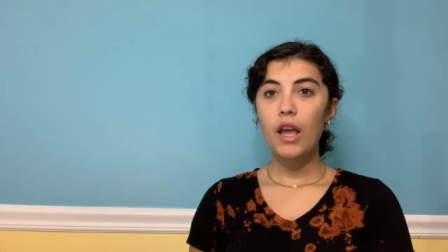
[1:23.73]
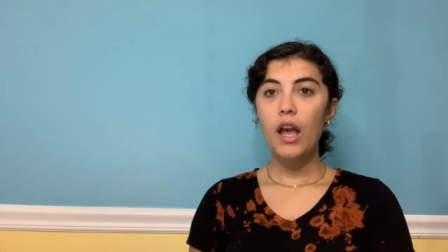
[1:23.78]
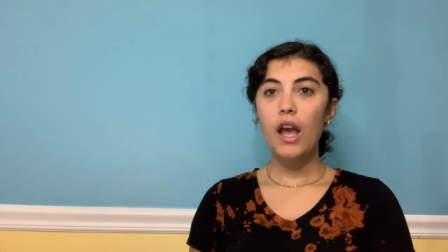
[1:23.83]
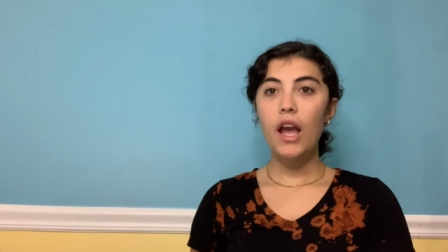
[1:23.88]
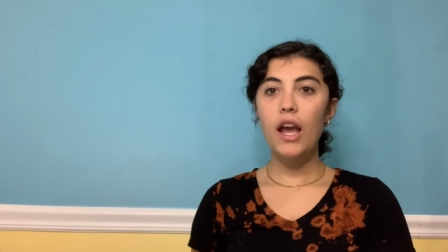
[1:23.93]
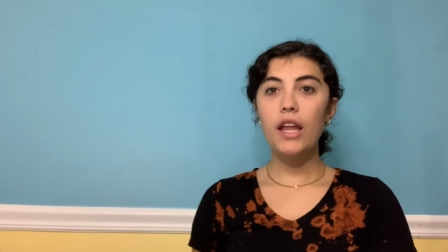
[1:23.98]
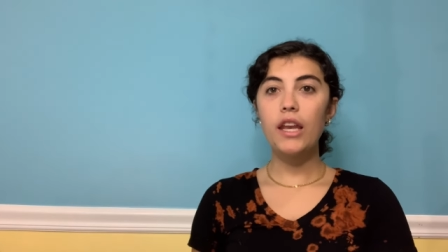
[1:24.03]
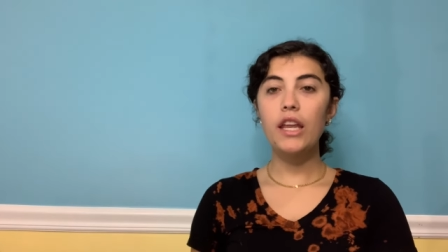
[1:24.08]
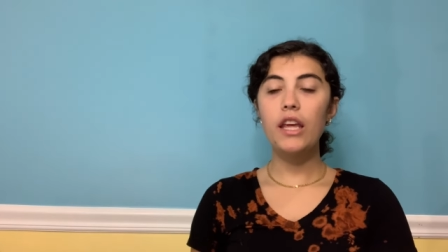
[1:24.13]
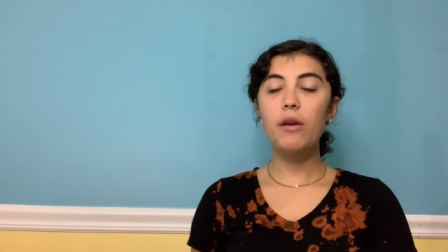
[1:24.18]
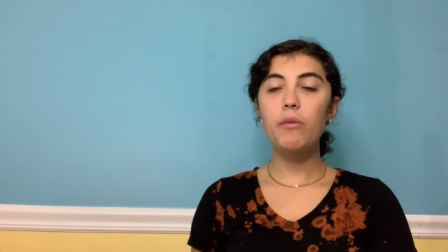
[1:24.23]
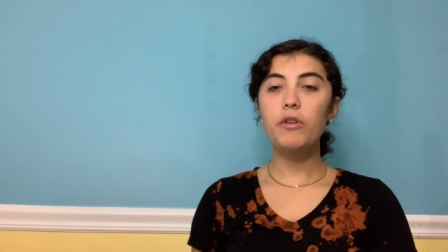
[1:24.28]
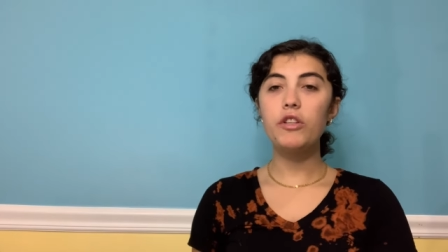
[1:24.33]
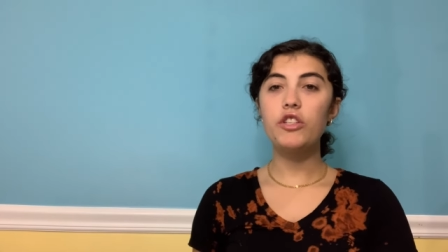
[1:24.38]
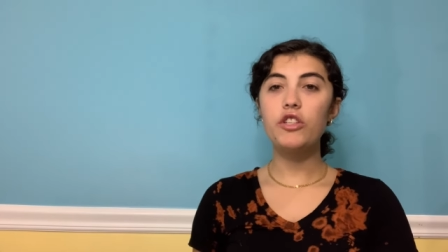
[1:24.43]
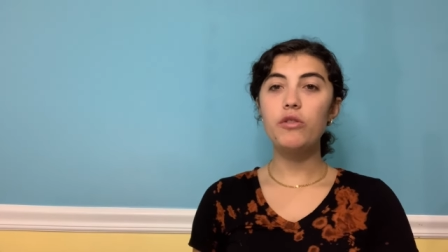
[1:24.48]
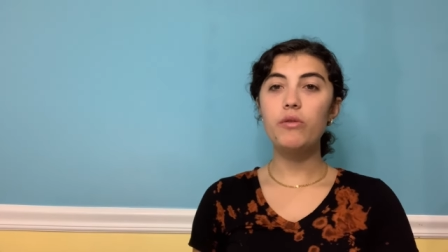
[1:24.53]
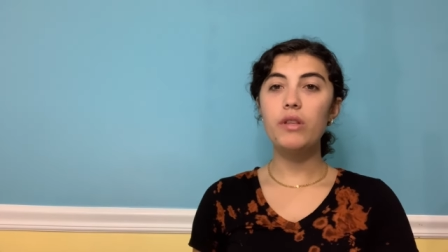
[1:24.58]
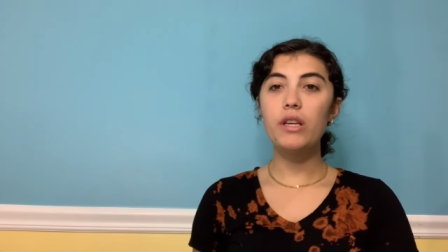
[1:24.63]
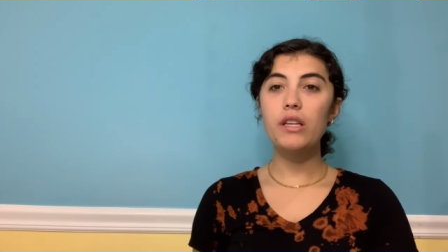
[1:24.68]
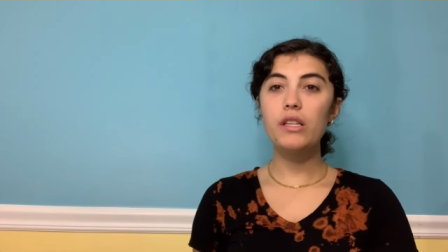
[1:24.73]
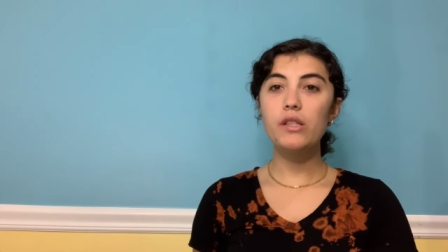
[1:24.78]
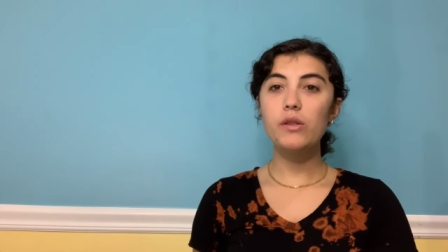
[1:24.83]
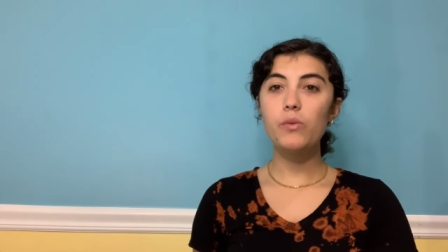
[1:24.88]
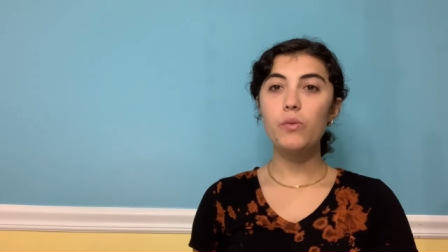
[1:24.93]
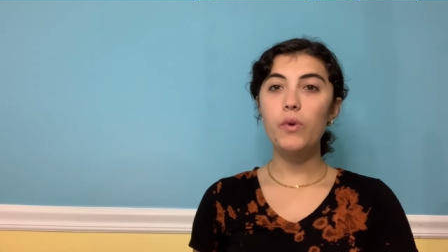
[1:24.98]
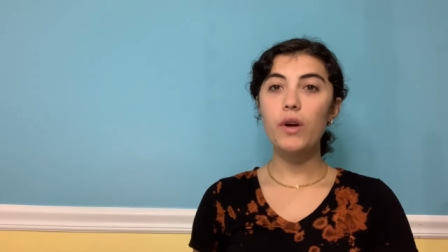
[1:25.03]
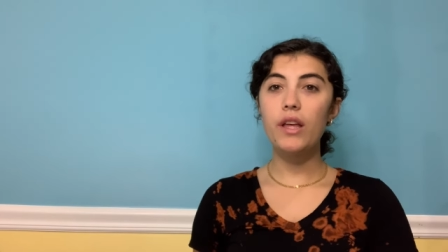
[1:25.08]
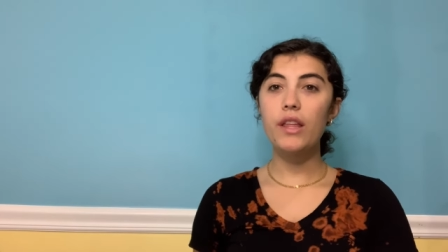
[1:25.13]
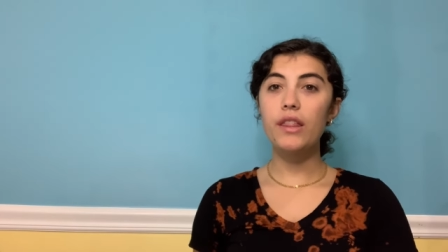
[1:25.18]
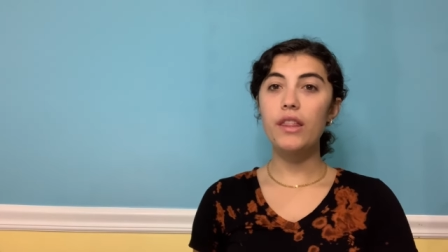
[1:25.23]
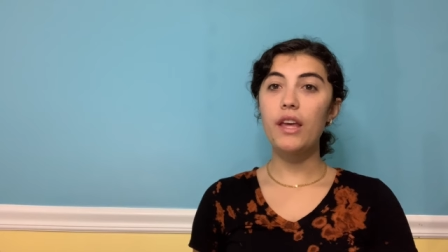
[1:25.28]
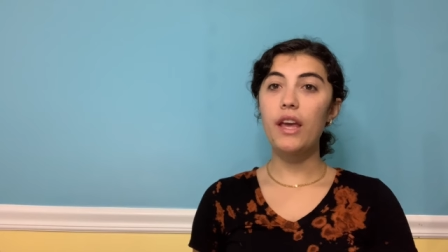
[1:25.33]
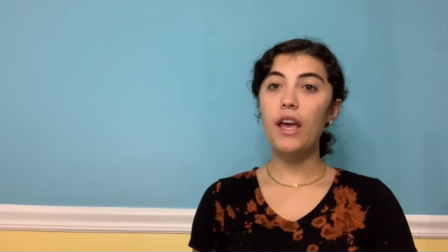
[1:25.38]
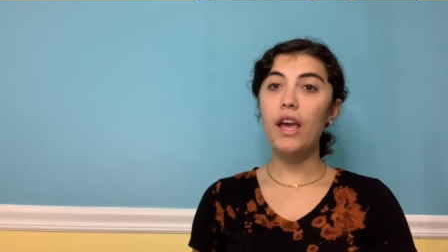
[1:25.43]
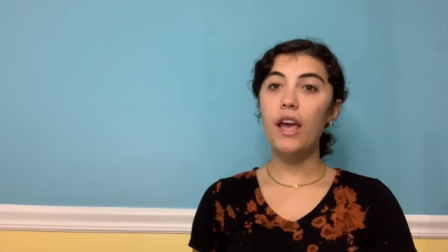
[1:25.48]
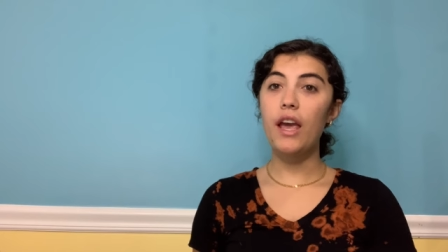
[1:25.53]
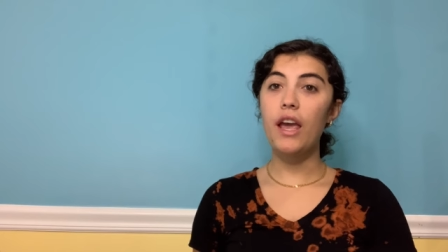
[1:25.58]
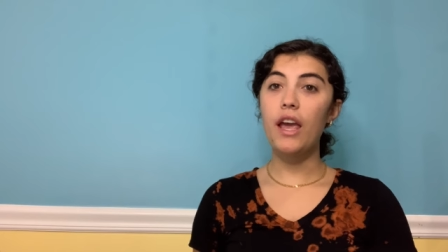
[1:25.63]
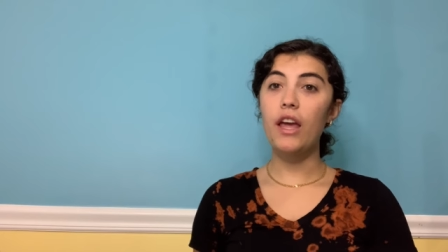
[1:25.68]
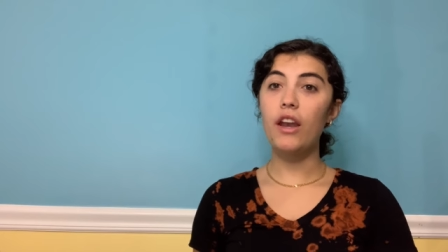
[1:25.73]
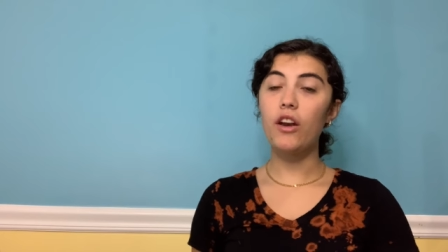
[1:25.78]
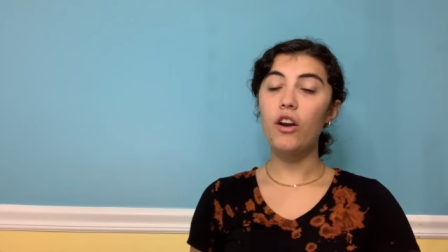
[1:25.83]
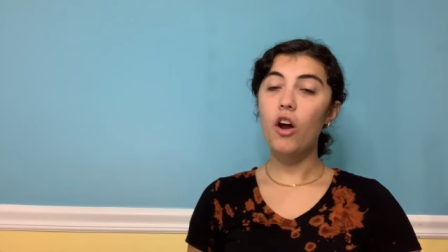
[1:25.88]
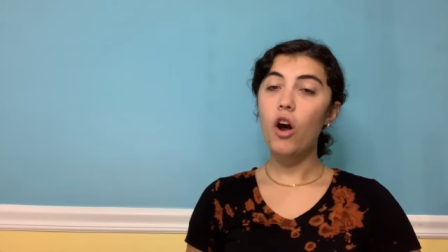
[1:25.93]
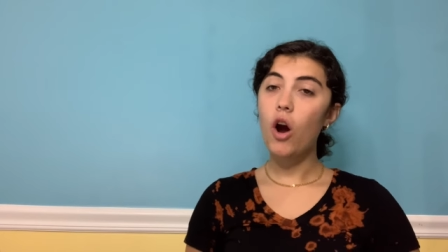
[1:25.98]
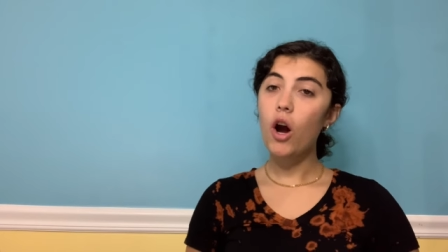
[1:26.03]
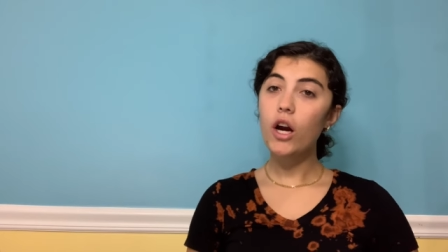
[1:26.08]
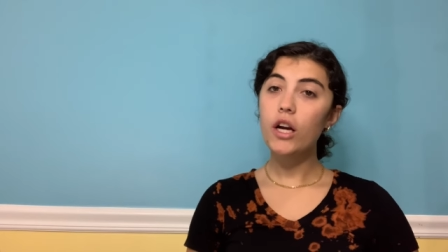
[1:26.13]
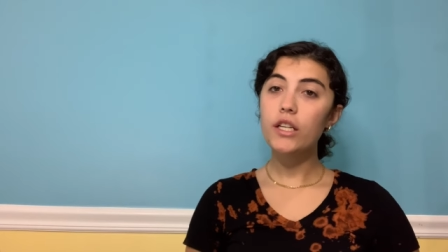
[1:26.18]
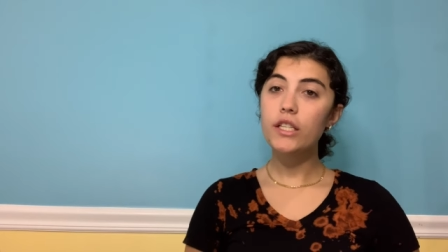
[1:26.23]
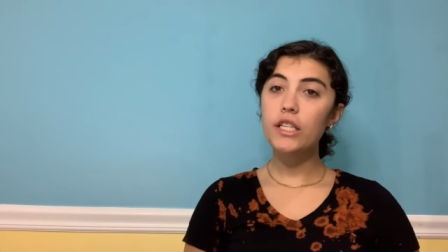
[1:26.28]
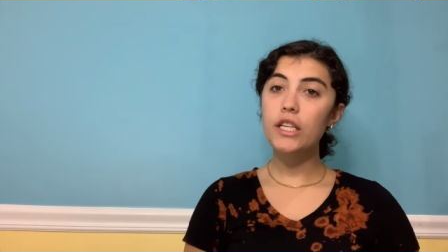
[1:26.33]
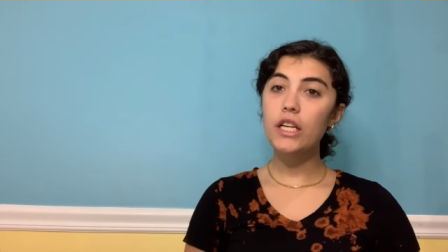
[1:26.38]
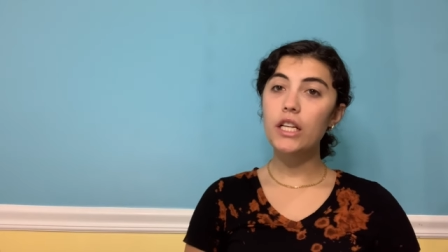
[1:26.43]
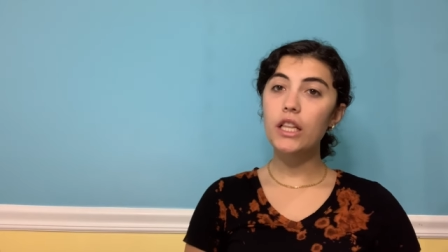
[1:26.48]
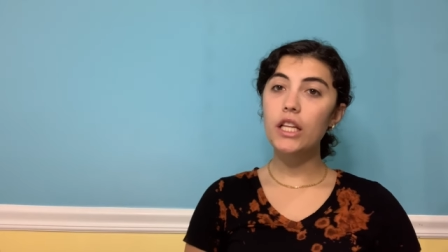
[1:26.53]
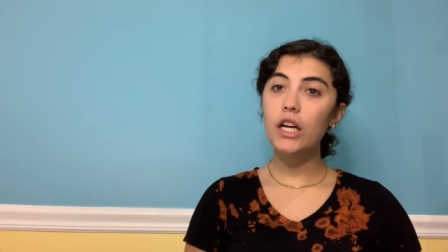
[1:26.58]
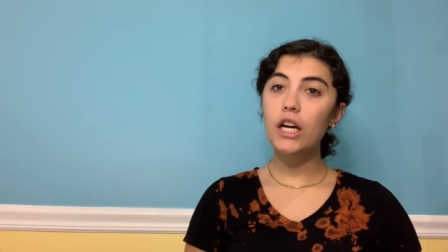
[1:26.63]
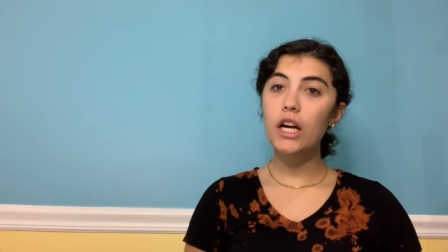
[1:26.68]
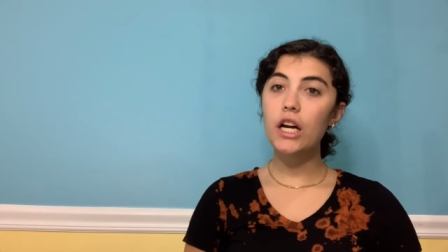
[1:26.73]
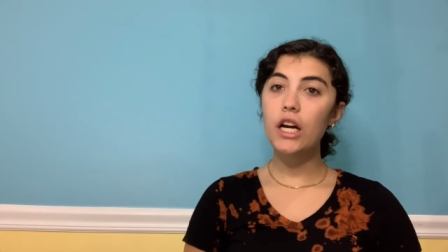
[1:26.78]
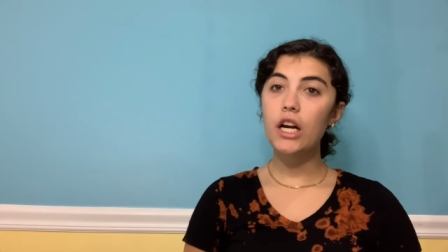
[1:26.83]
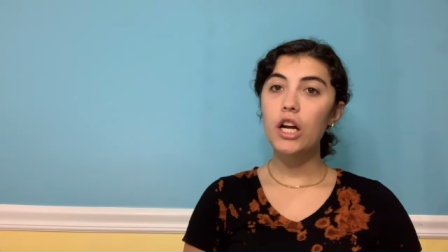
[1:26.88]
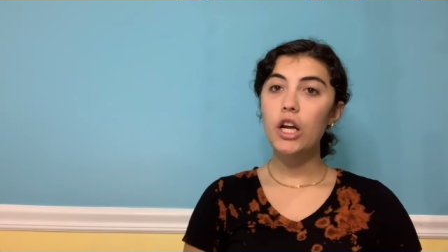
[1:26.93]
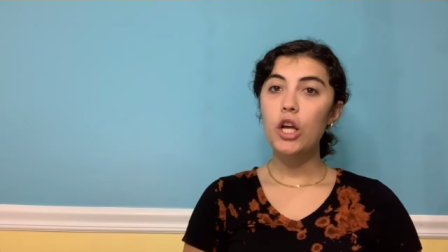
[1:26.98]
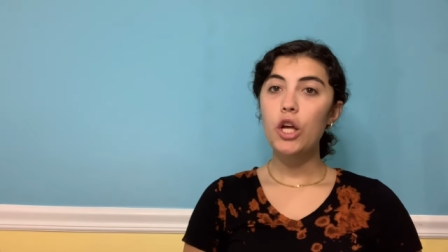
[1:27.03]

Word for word: And he would do this with an art dealer